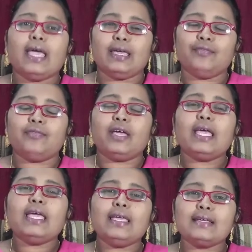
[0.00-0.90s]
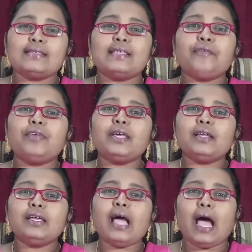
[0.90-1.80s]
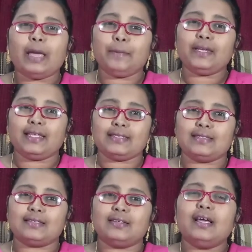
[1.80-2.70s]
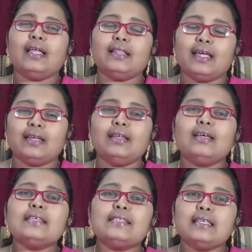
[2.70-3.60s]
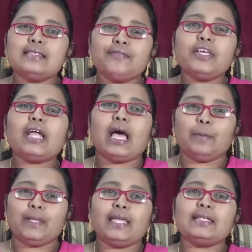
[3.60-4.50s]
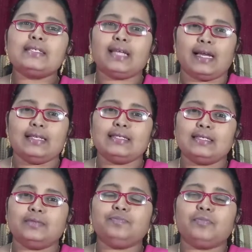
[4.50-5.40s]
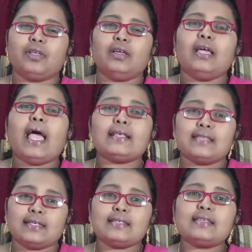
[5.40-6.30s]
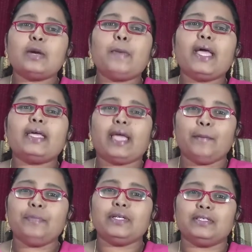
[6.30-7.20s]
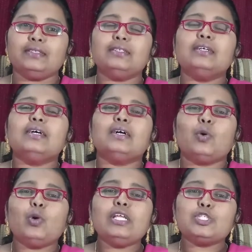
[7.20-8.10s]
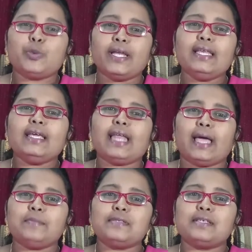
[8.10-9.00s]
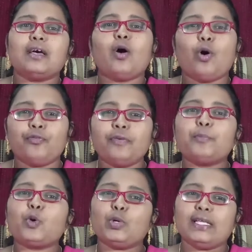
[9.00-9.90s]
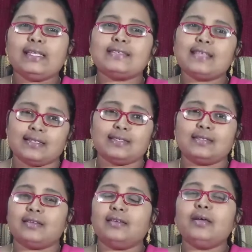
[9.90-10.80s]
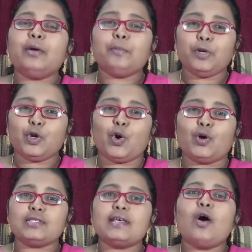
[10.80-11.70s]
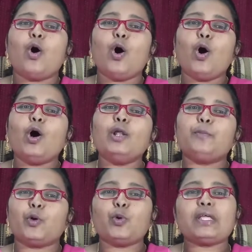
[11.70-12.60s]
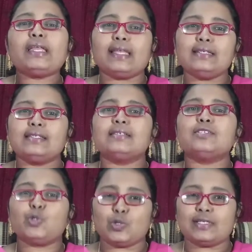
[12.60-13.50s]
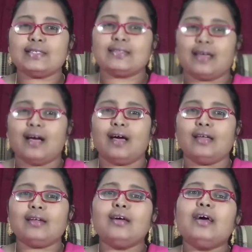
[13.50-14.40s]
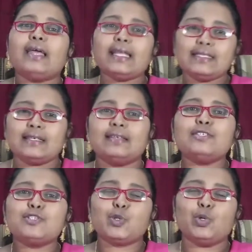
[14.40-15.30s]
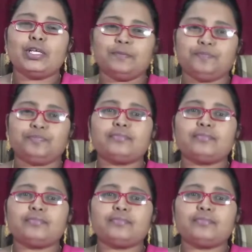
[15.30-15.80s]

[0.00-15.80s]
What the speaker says: If he is severely hypertensed, then in severe hypertension condition, as suggested by Kempener, only 20 grams of protein is suggested because all protein rich sources are rich in sodium.